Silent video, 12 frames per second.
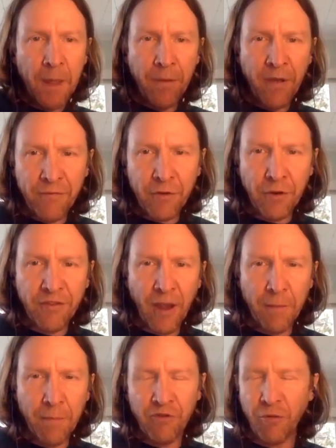pivotal
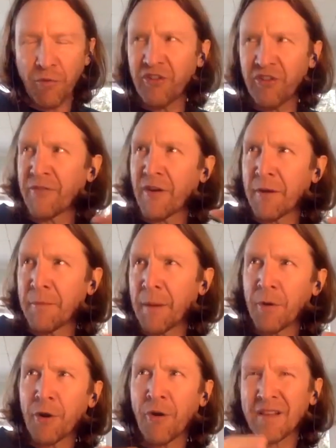temperature, which, if I
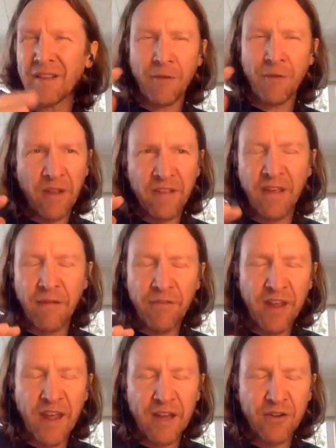remember correctly, is around
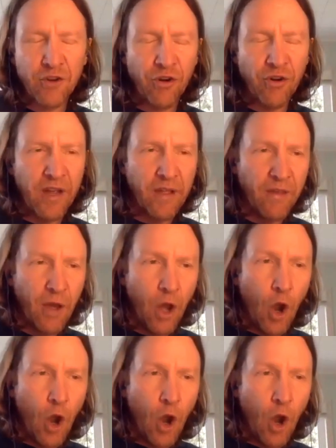78 degrees.